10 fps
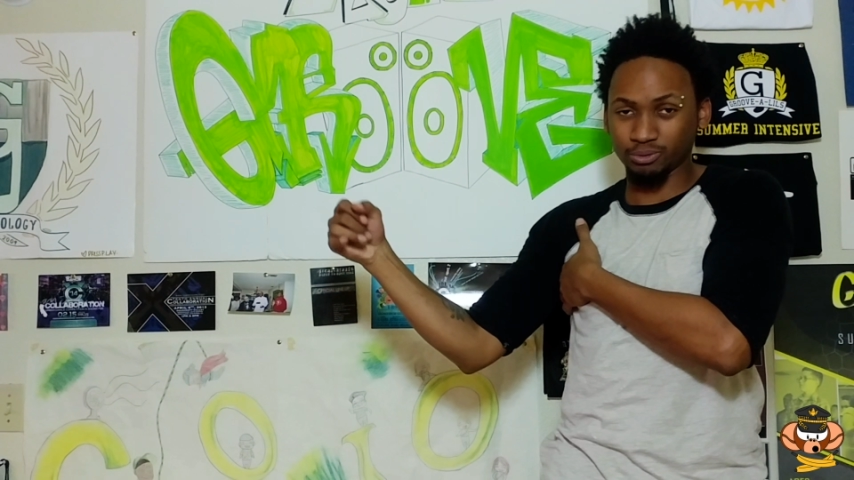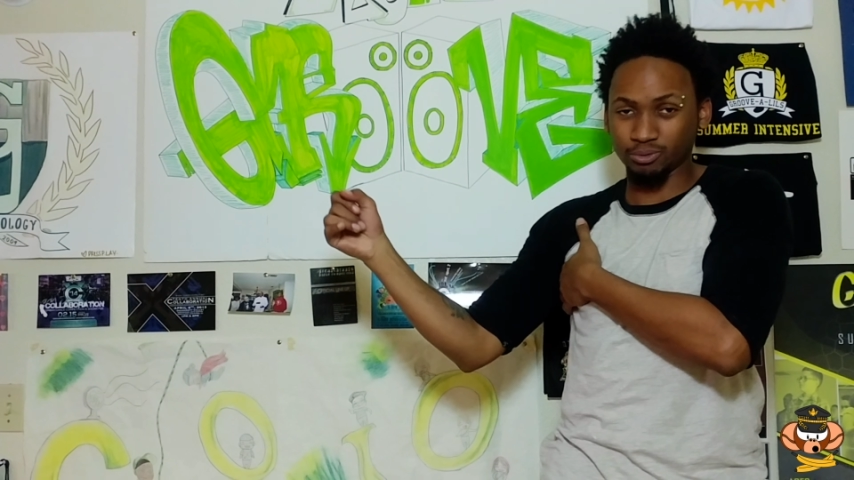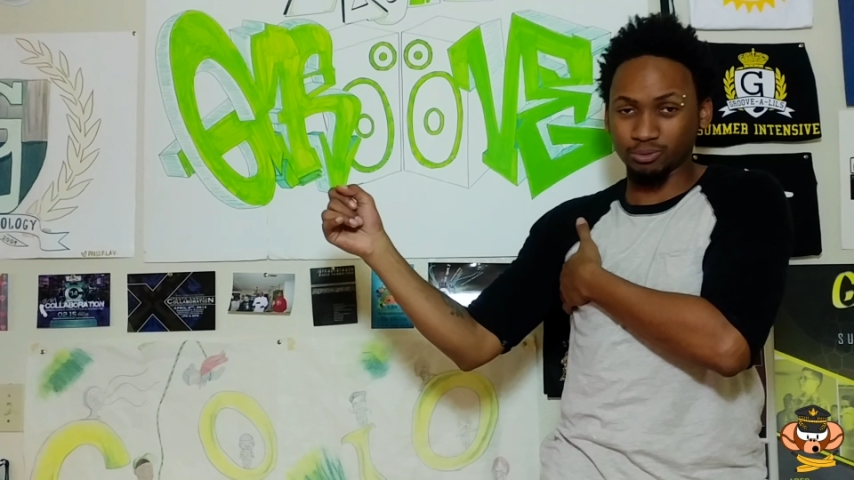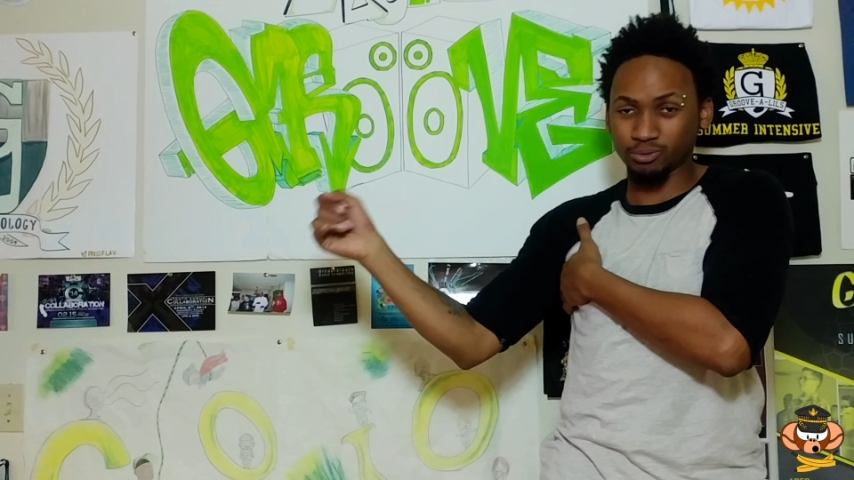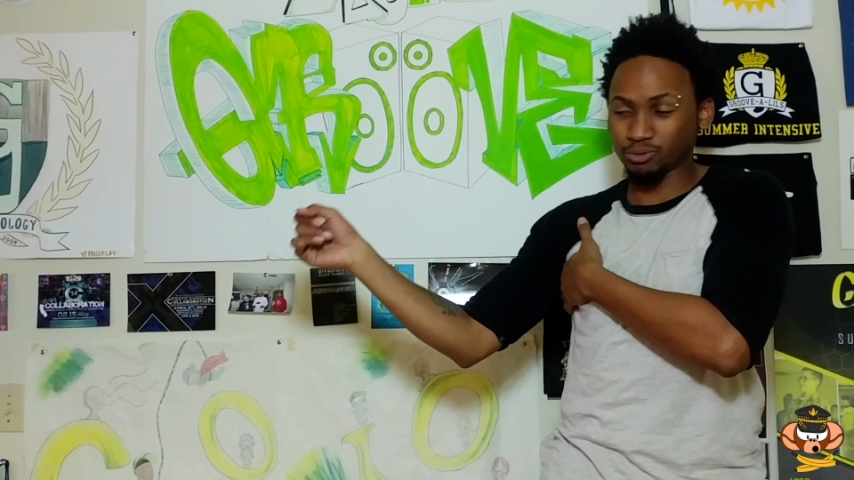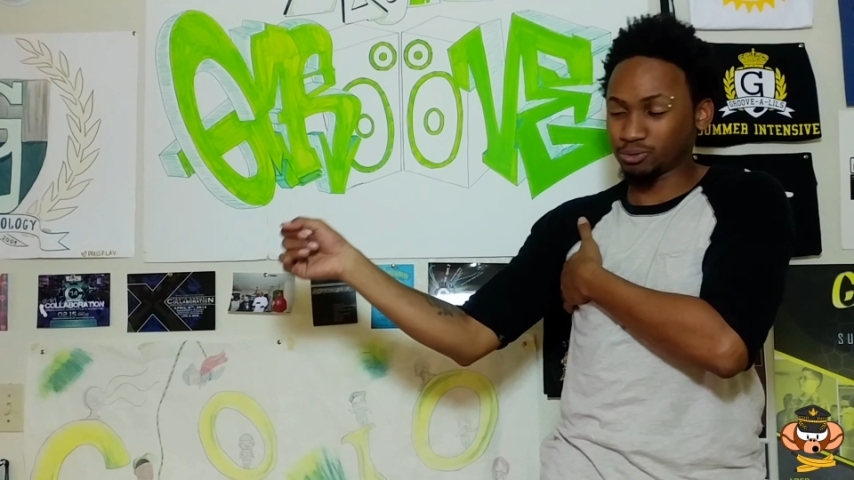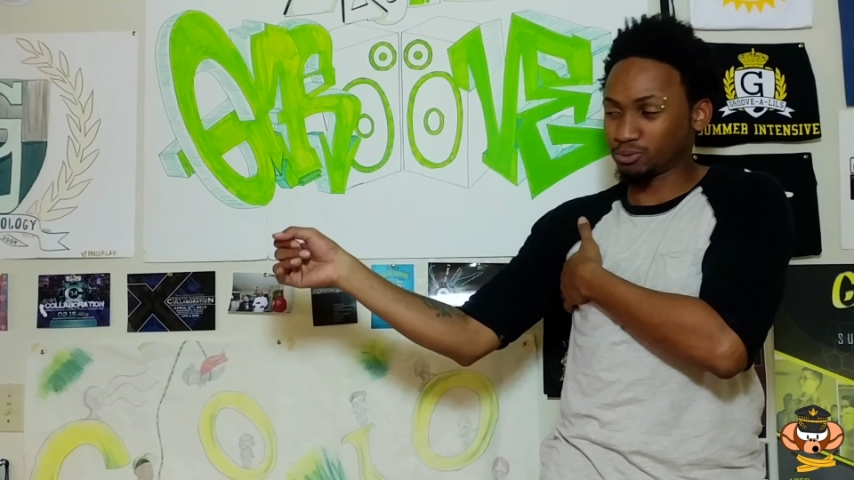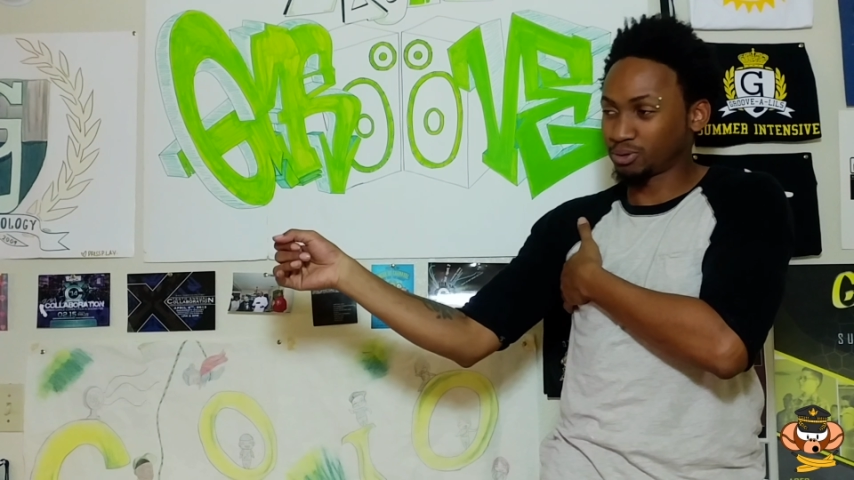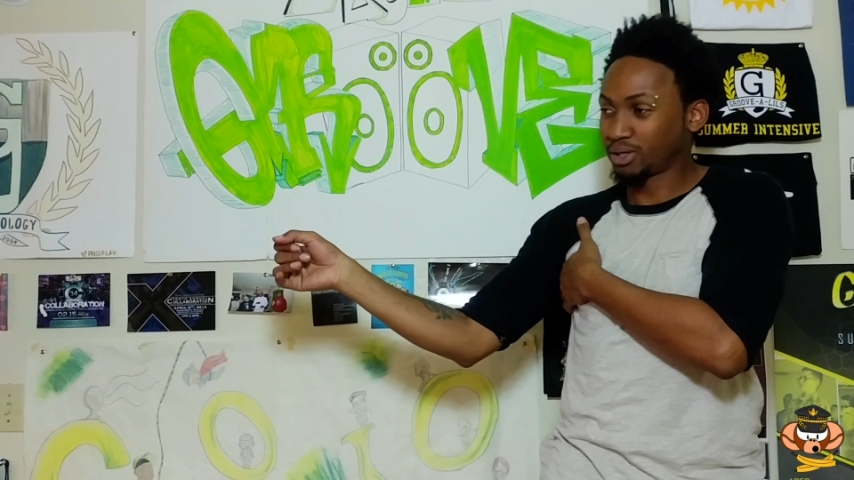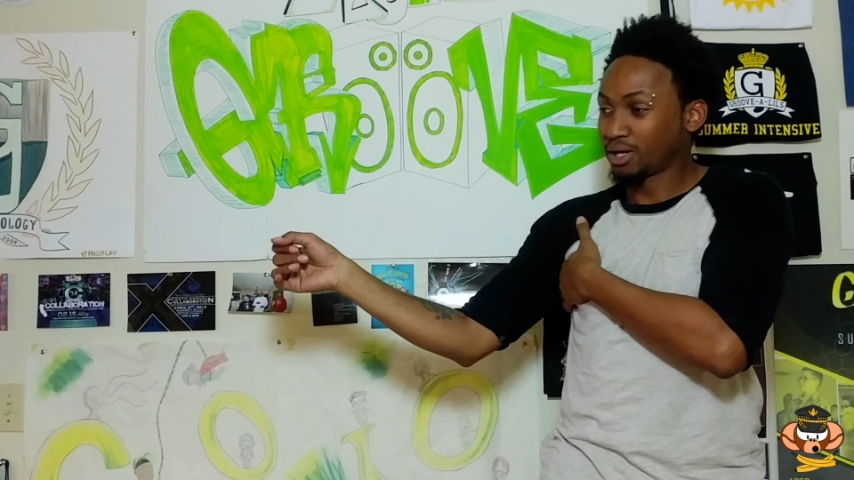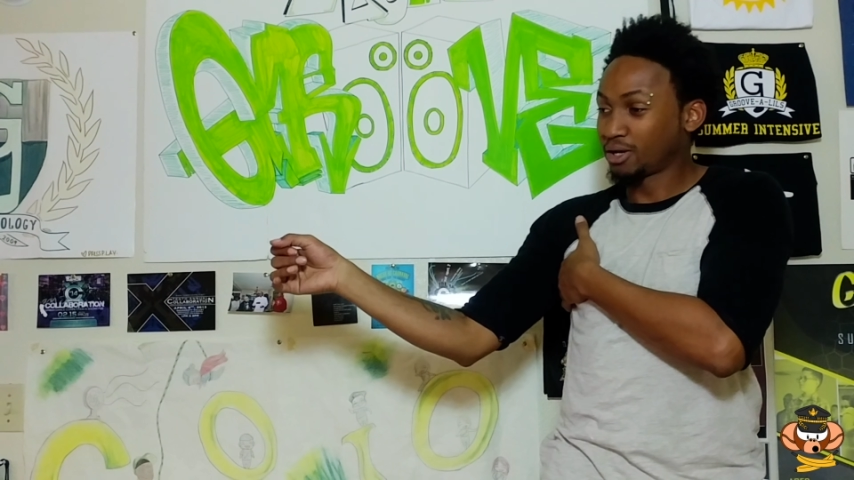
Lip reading: do, do.